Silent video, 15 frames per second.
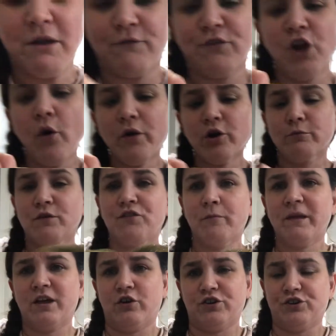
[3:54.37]
you don't want to remove the
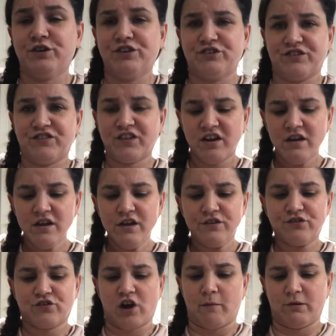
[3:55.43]
peel, you can just
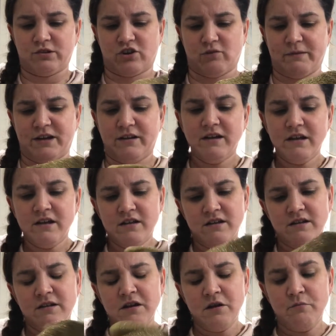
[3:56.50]
scrub a little bit
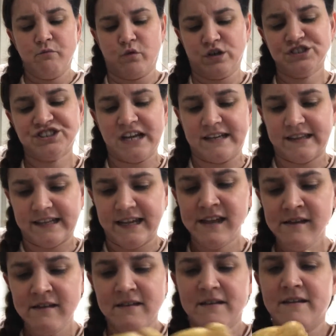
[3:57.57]
more
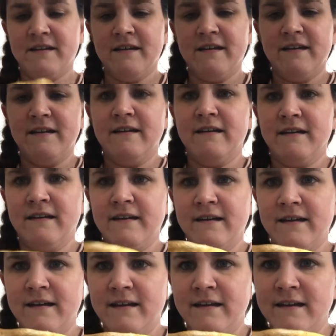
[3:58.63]
gently.
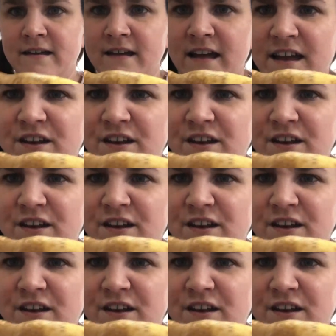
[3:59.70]
And